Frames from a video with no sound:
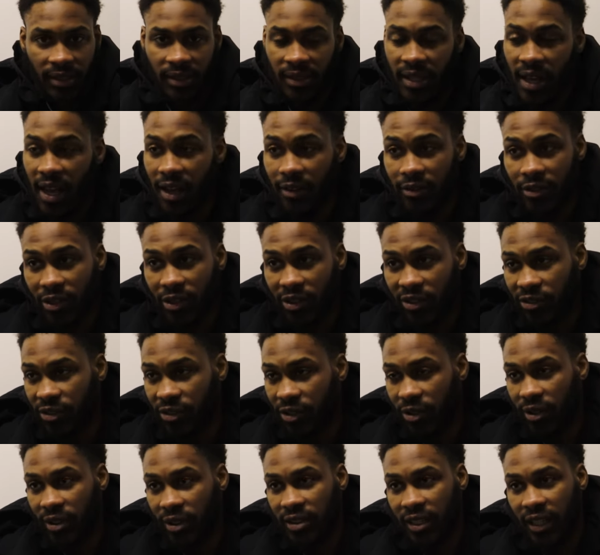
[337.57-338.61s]
diving on the
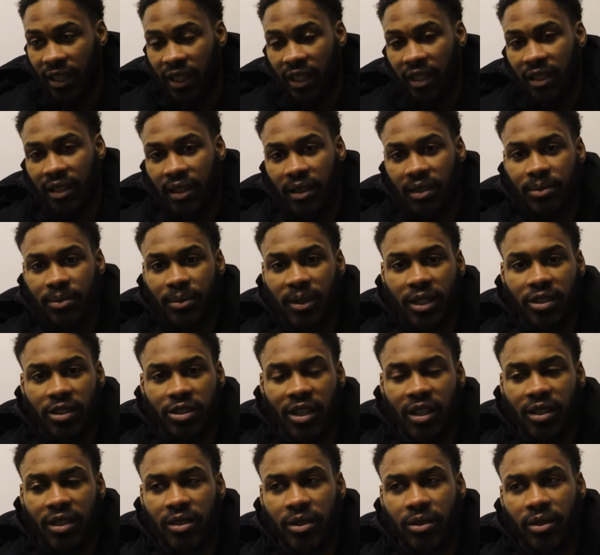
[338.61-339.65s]
floor, taking hits, man,
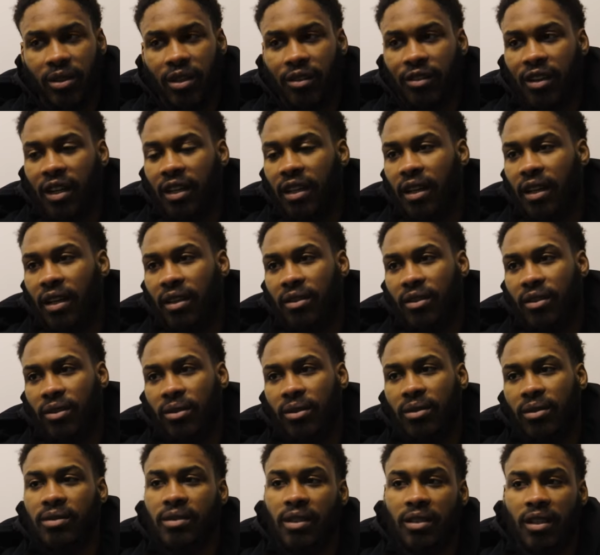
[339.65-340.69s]
trying to do whatever I can
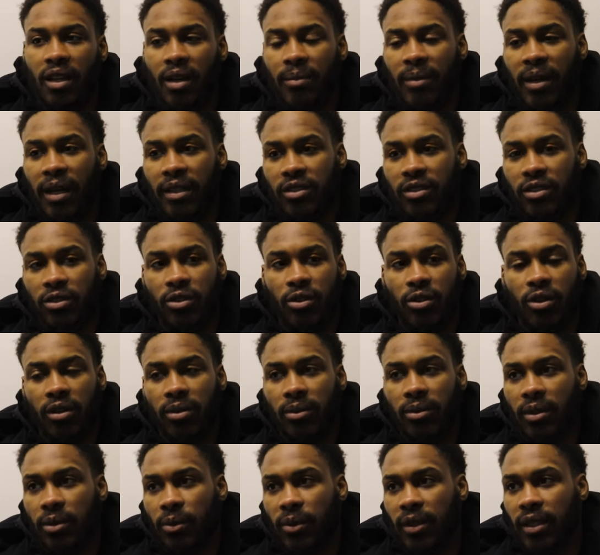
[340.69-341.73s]
to come back to
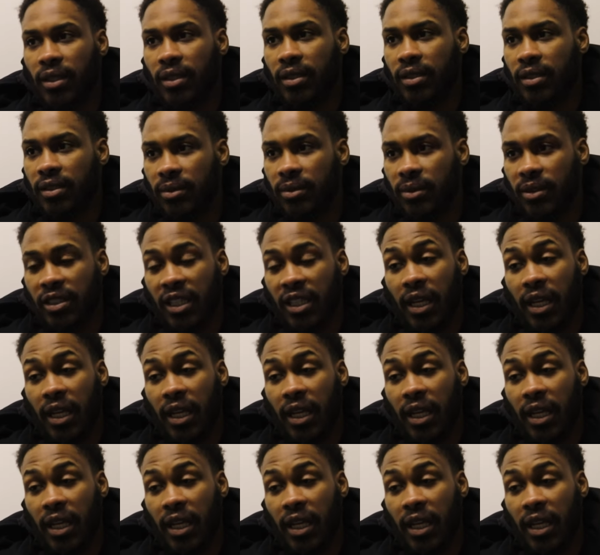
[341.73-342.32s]
court with a win. With